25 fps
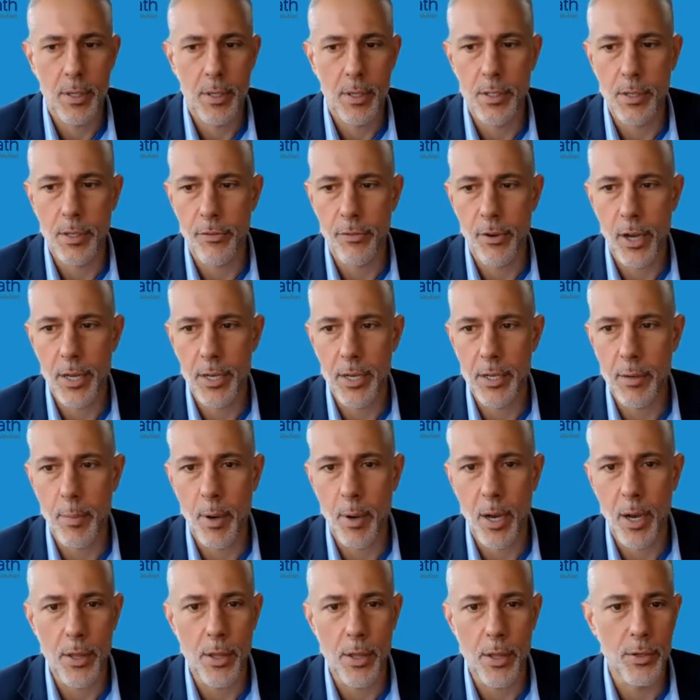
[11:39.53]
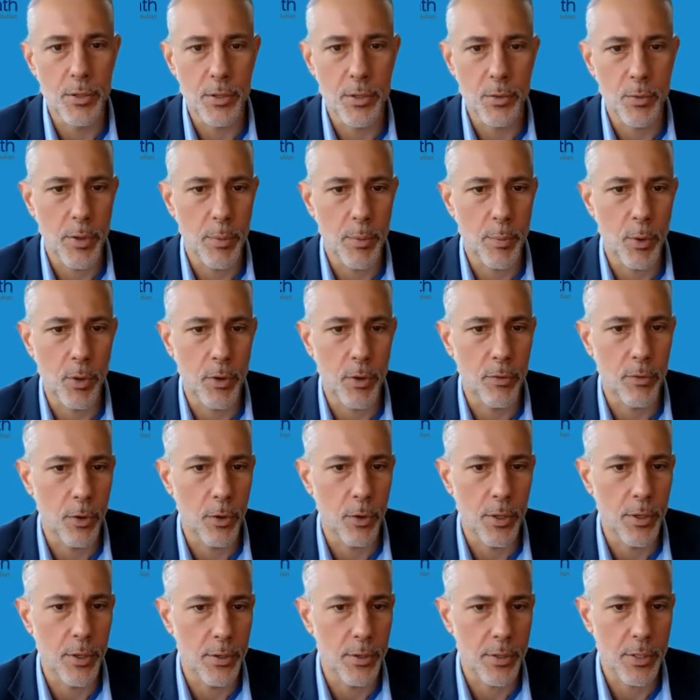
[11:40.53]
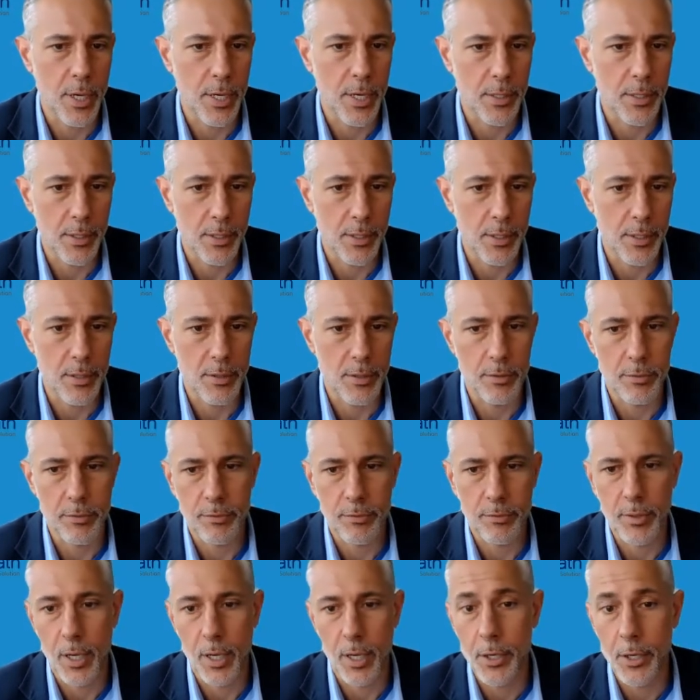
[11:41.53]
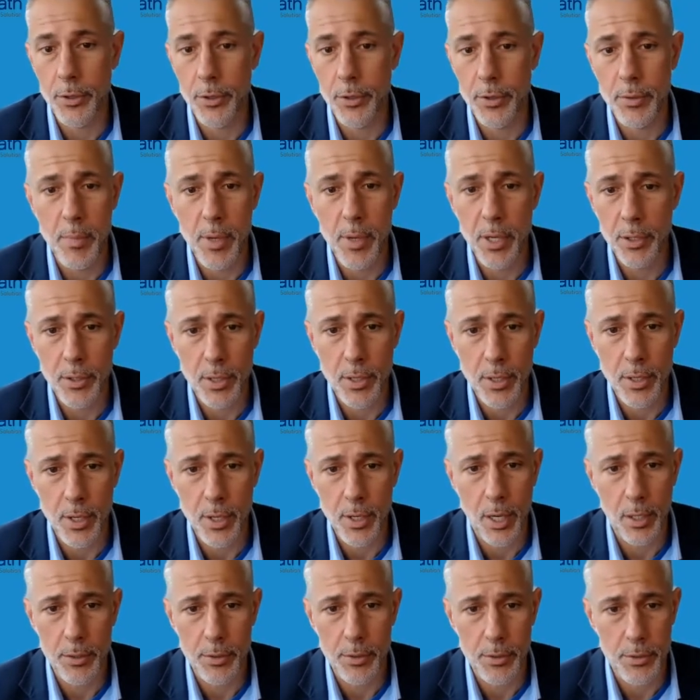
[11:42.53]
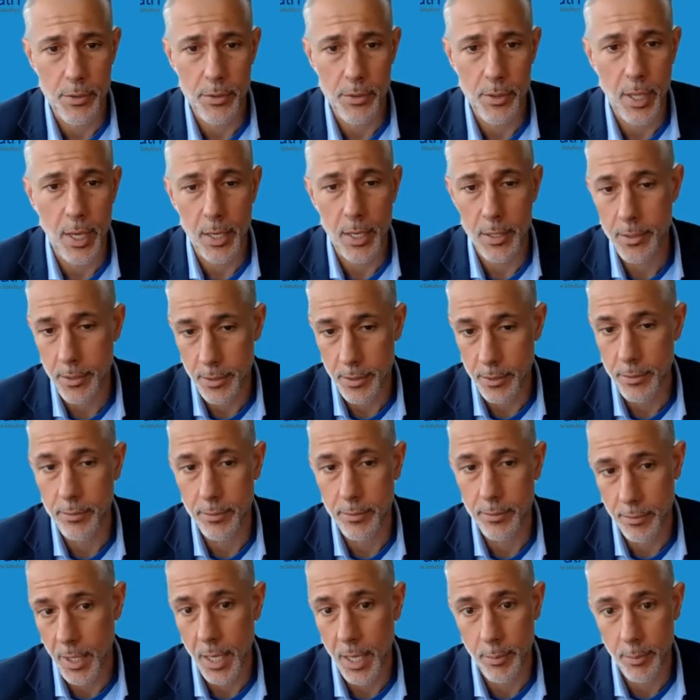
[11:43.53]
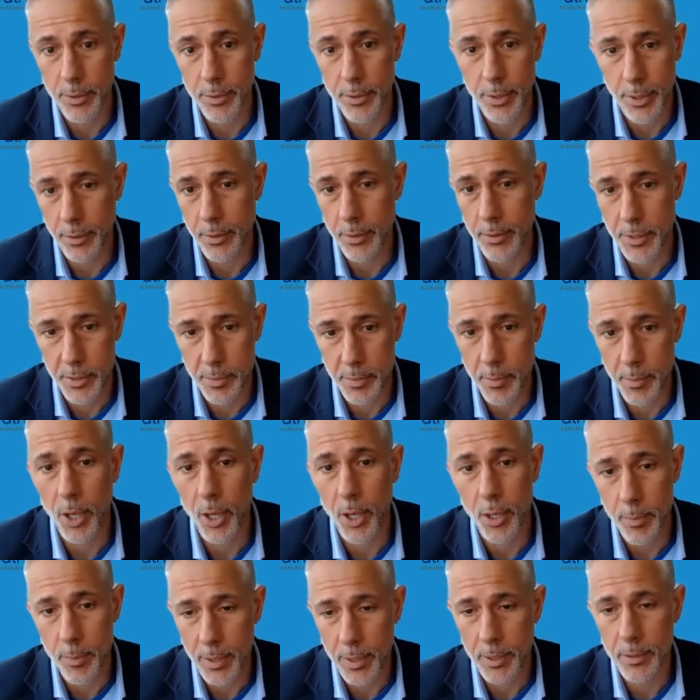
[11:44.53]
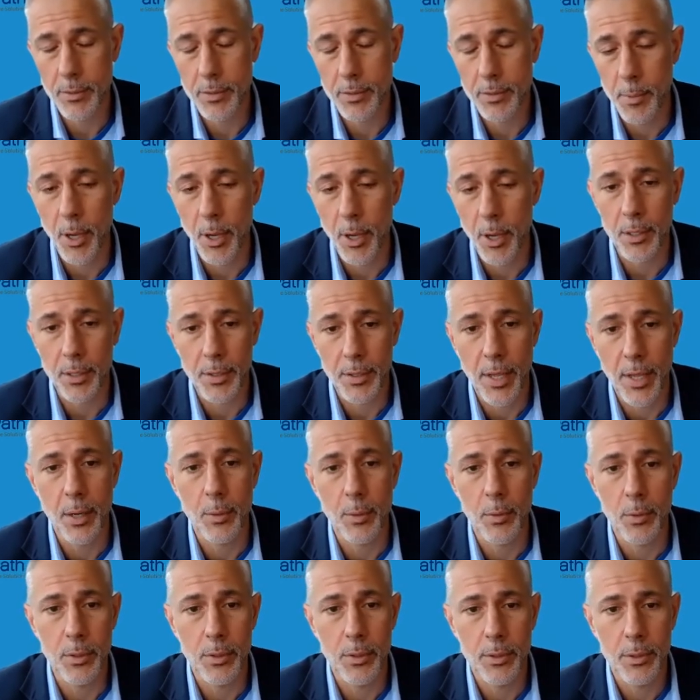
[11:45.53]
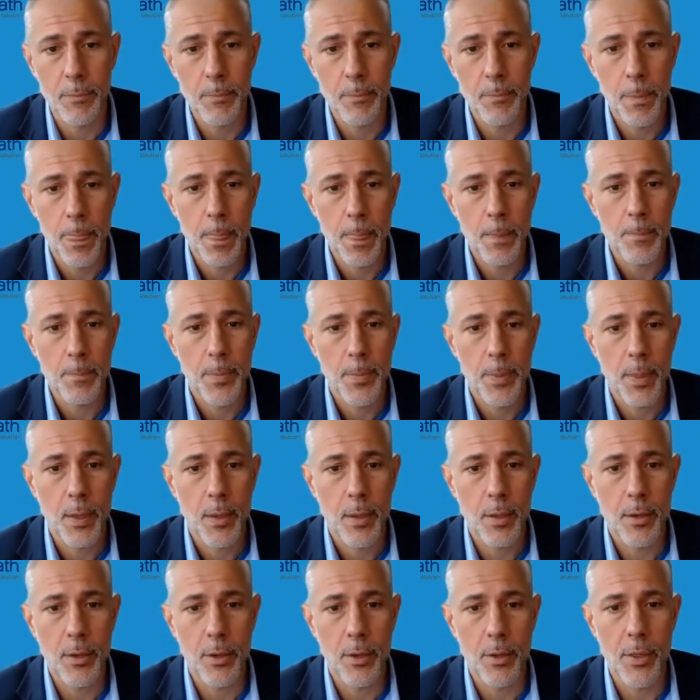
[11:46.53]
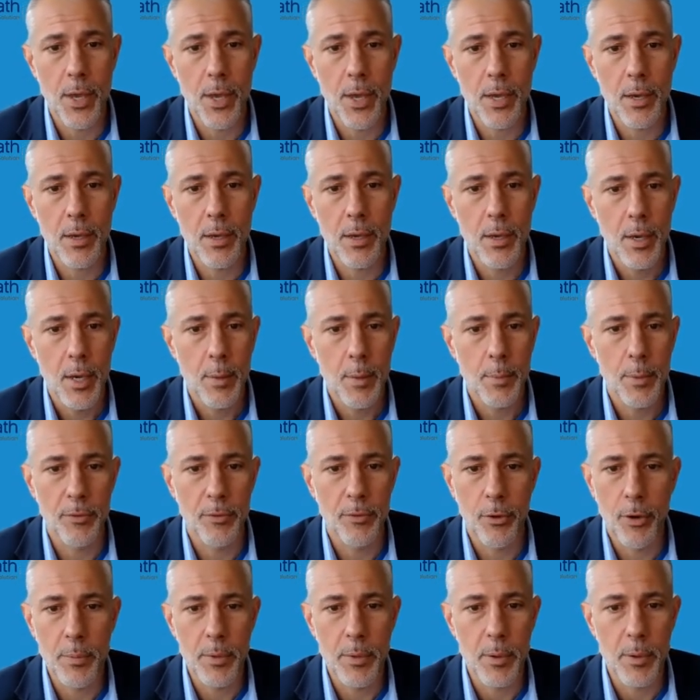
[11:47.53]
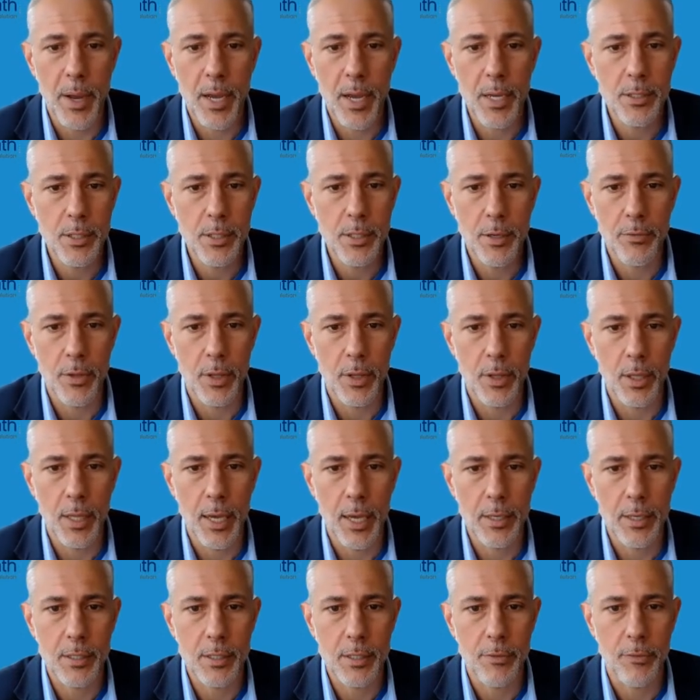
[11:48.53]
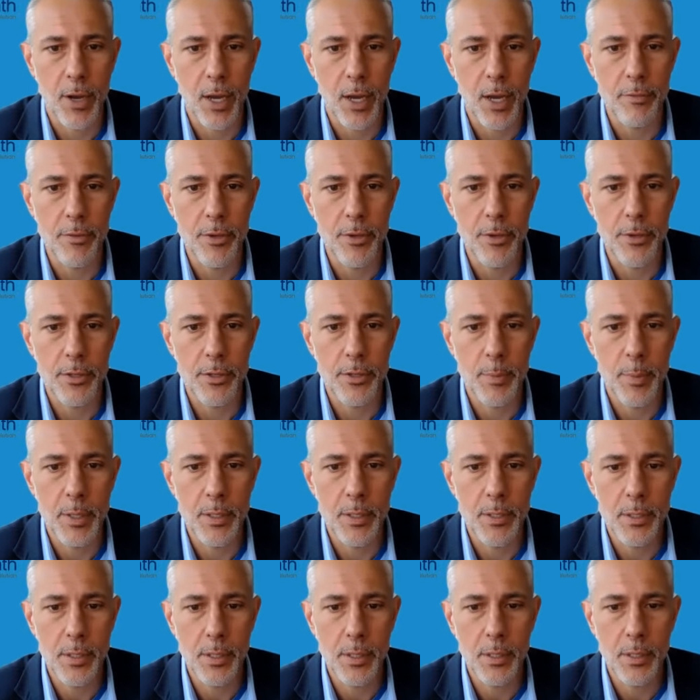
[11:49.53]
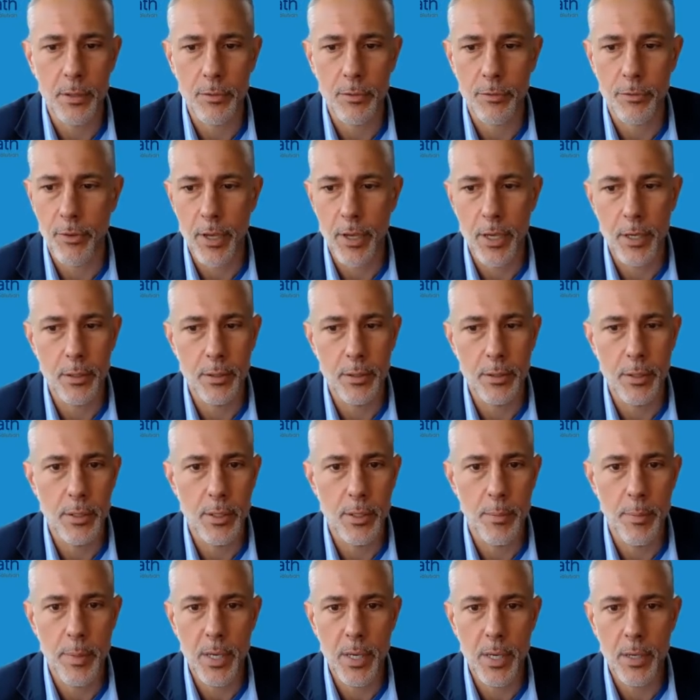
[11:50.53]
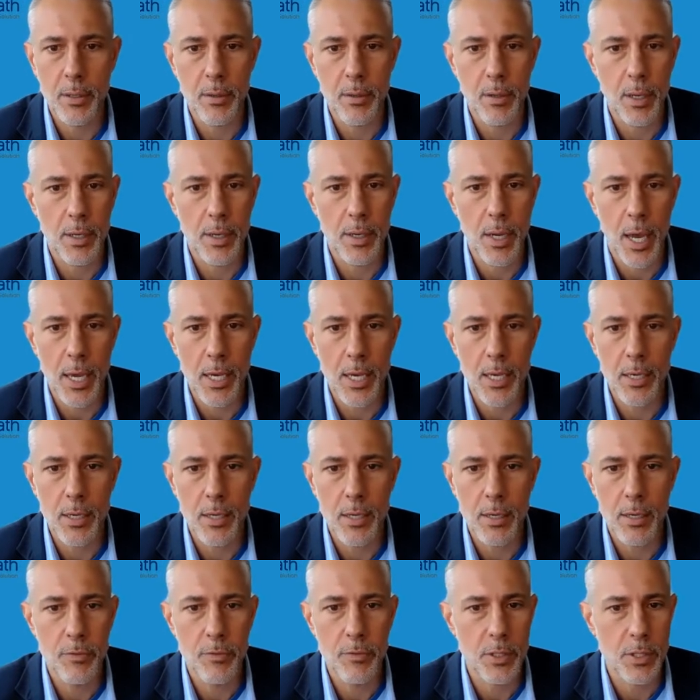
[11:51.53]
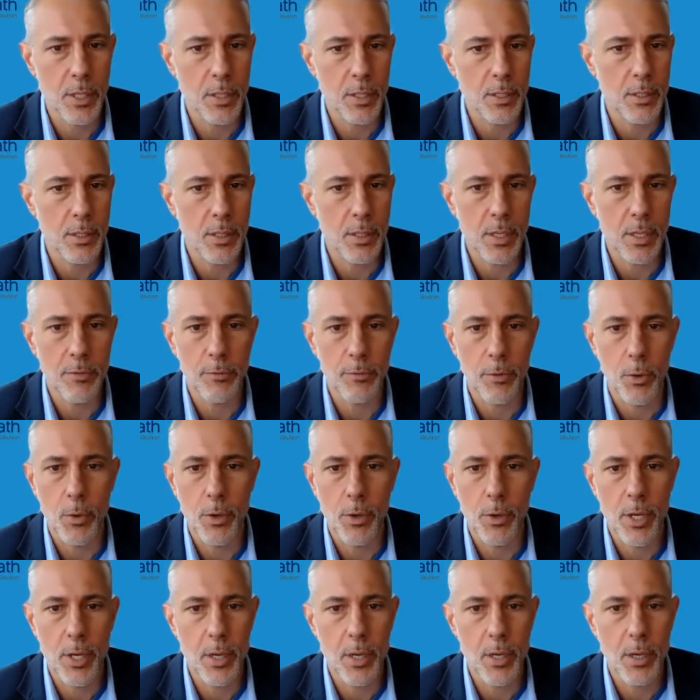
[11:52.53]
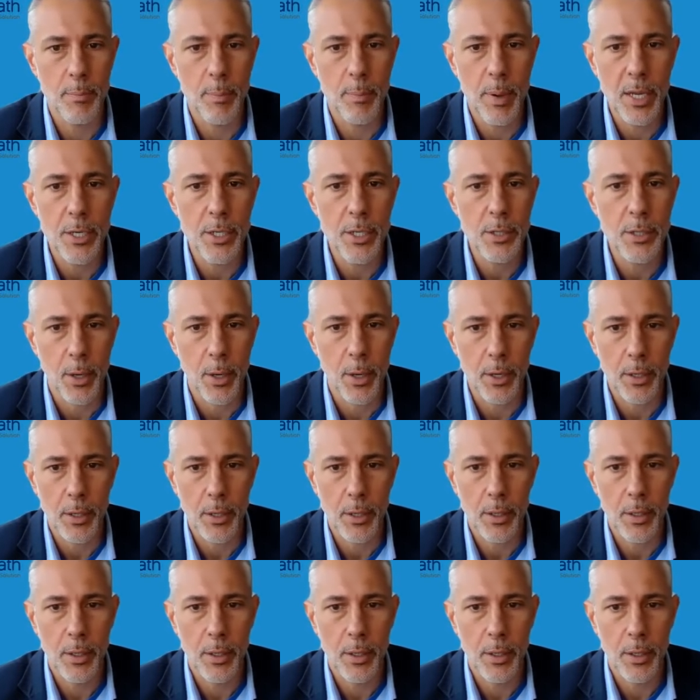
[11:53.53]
defined by those with portfolio sizes of $100 million or less. So not particularly small, but small in that world. They performed best over the last 5 years, but still failed to beat a naive 60-40 benchmark.